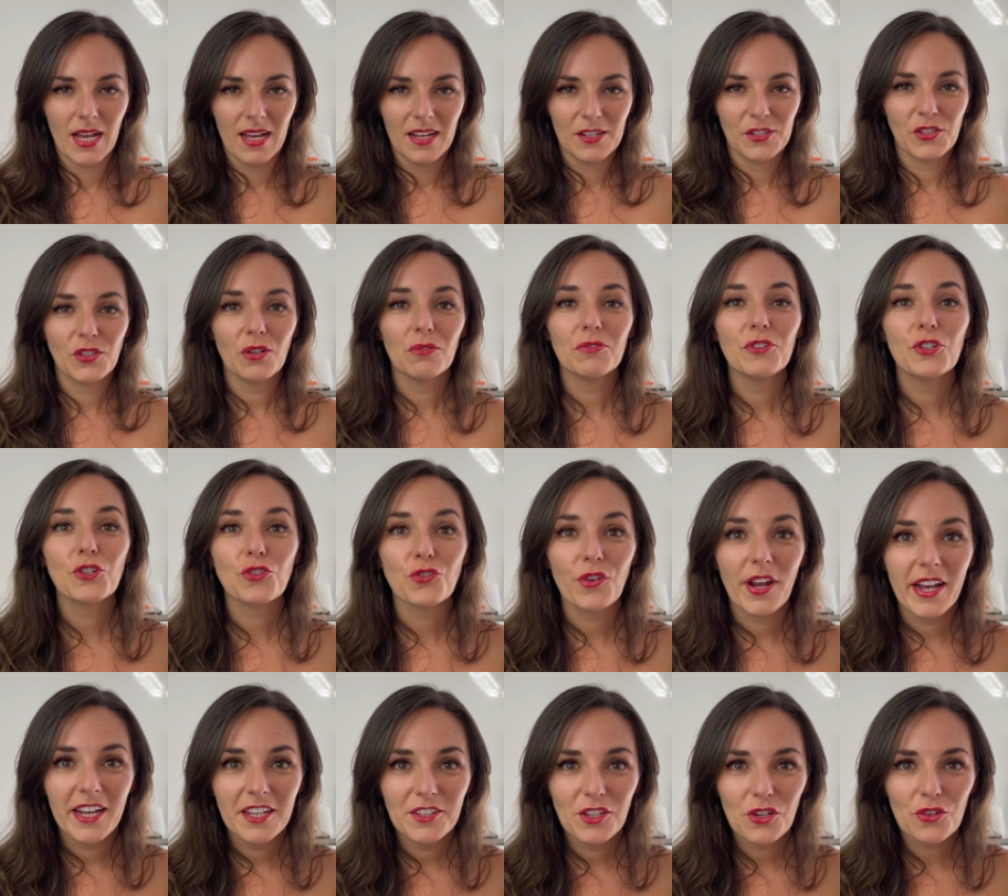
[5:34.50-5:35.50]
So
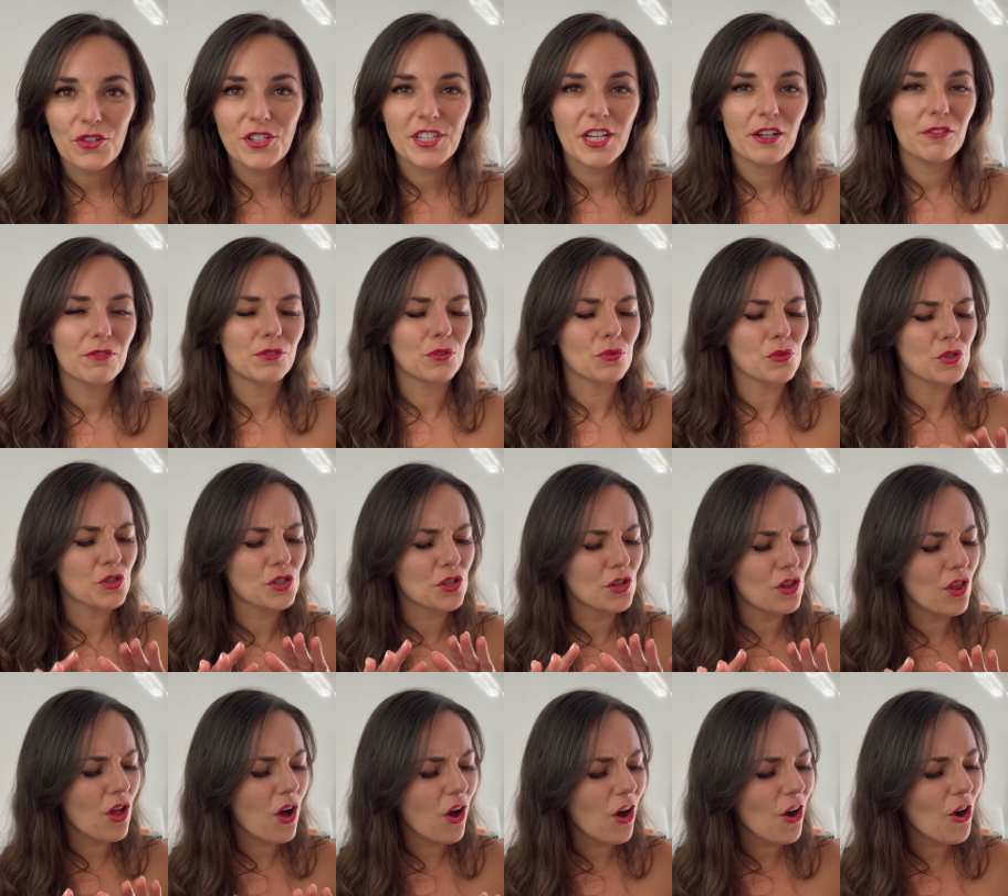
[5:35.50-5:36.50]
train yourself to
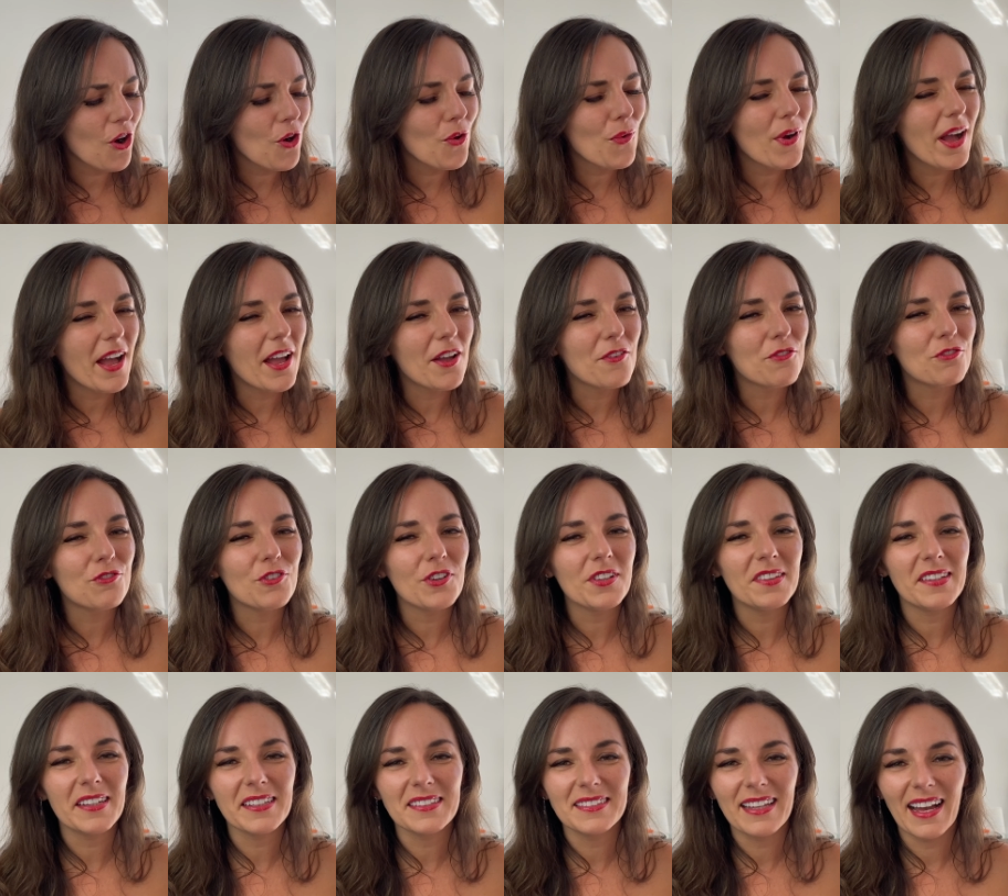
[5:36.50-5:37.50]
slow
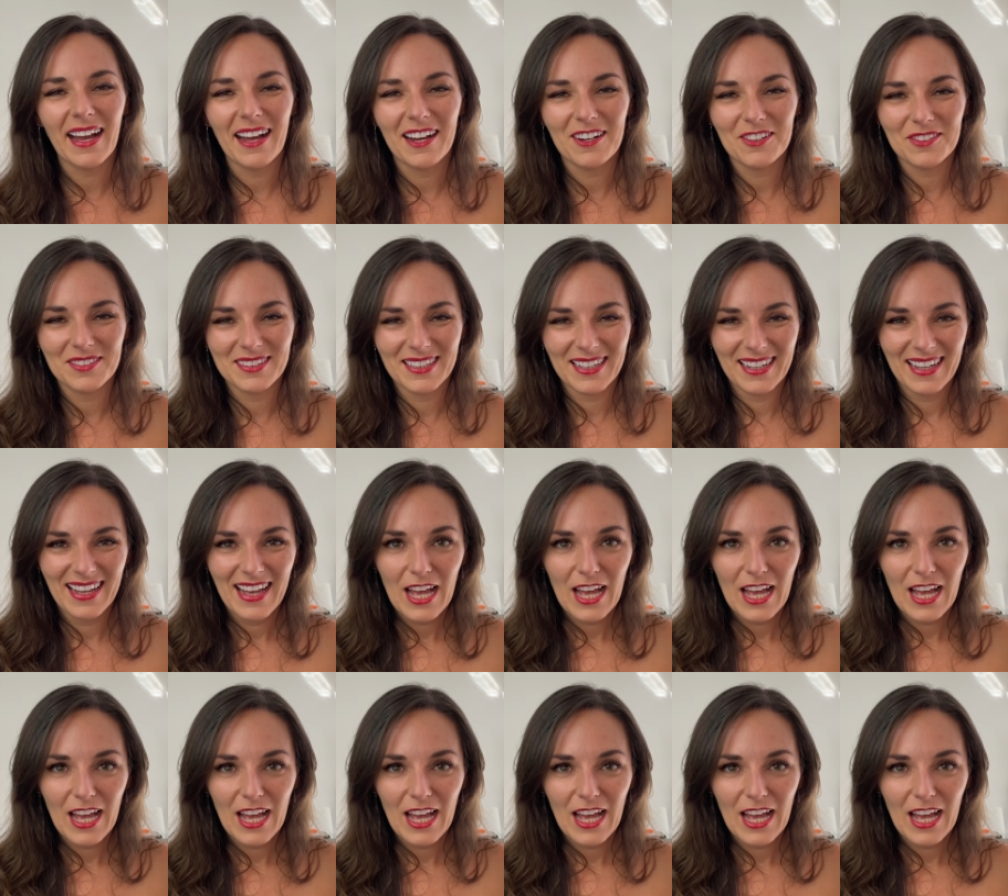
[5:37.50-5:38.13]
everything down.